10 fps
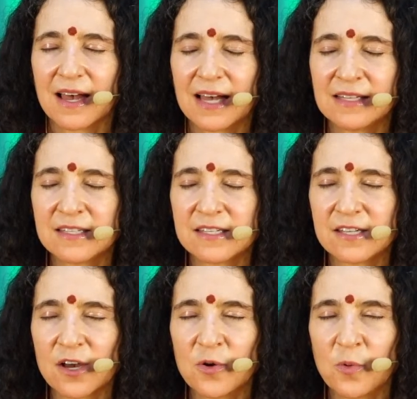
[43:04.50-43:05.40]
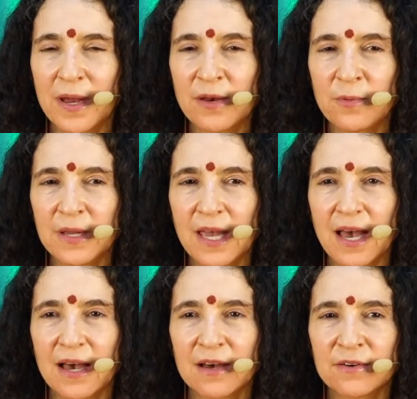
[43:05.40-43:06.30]
And so when we
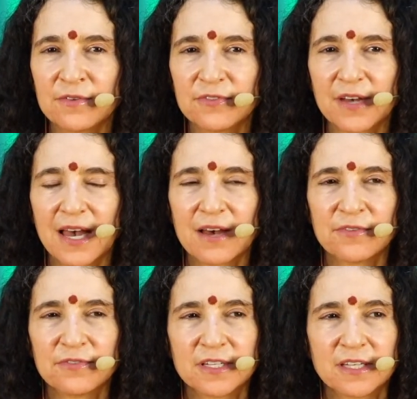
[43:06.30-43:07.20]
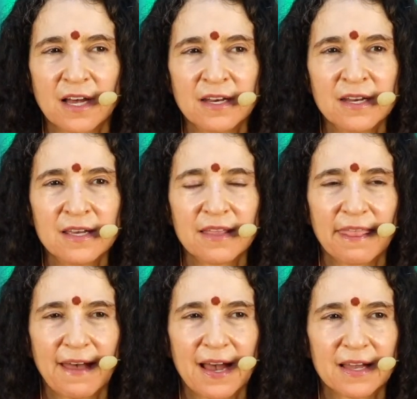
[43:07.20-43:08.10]
have done
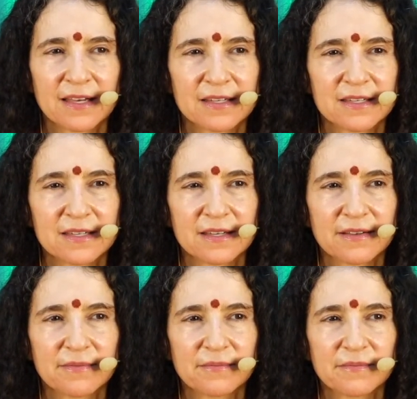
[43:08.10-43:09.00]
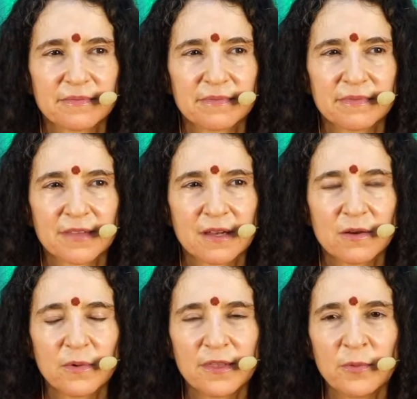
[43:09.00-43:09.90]
that,
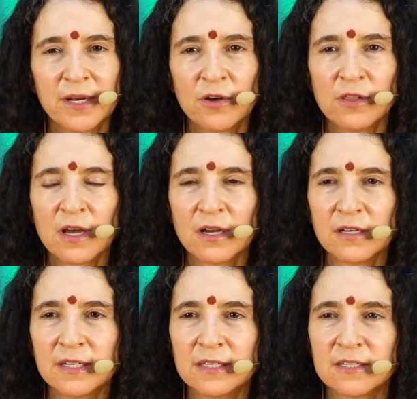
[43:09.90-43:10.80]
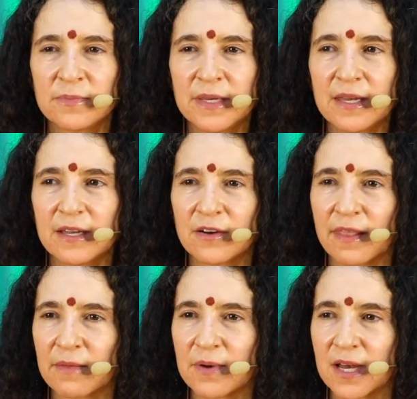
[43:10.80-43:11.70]
well, then we no longer need to be here
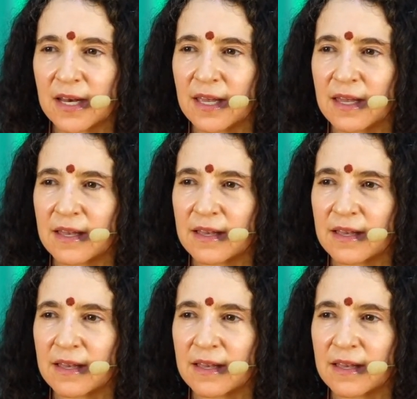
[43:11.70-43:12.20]
in the body.